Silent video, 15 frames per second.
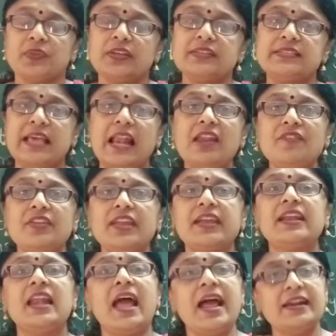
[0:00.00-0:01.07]

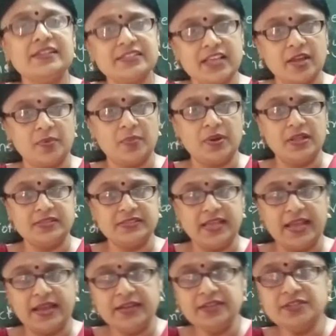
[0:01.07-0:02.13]
salivary glands are
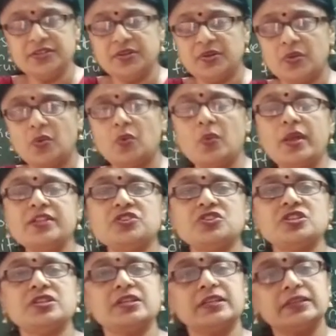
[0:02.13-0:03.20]
present
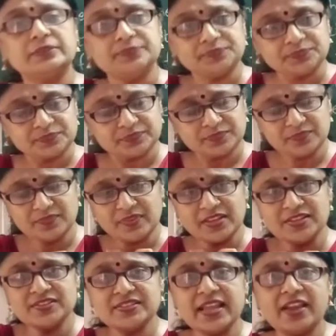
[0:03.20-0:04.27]
which
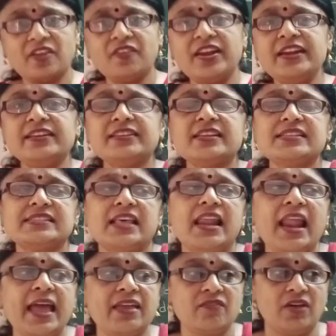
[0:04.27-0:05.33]
secrete the
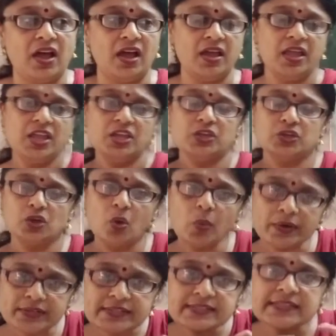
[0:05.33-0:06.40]
saliva. You know
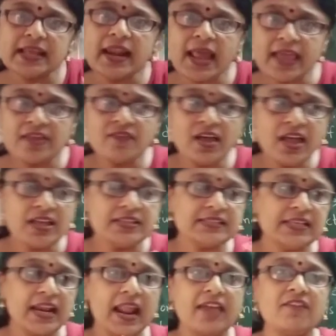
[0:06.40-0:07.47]
what is saliva?
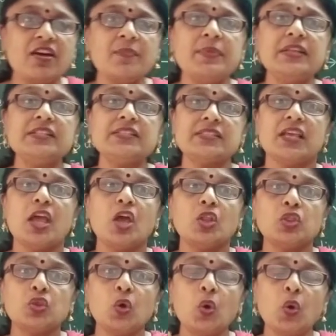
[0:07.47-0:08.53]
Saliva means
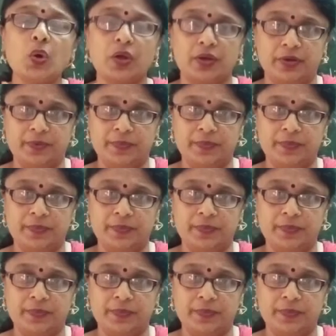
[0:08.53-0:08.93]
thuk.